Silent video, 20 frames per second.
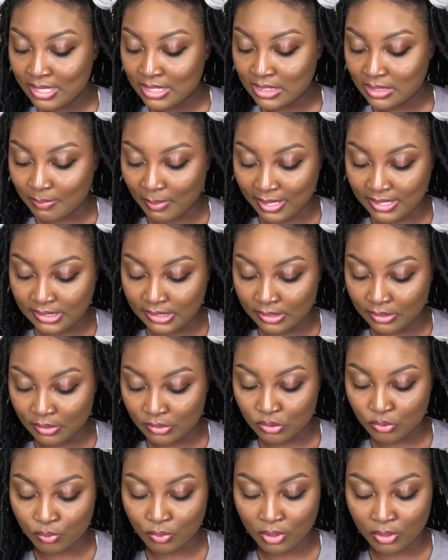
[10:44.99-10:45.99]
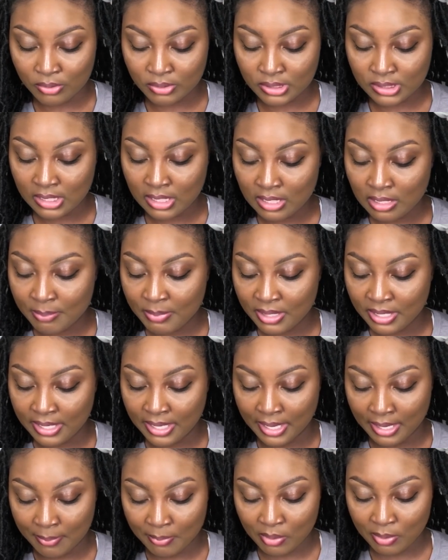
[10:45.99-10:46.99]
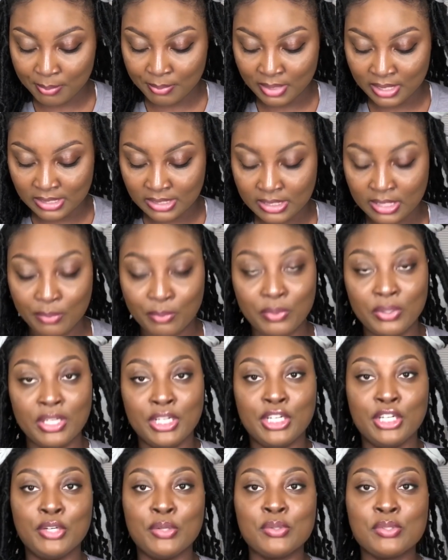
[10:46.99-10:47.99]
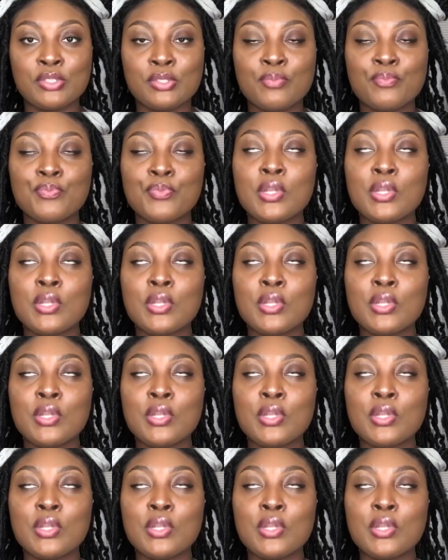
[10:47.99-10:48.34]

spicy notes, rose, tonka bean, amber, musk, and woody notes.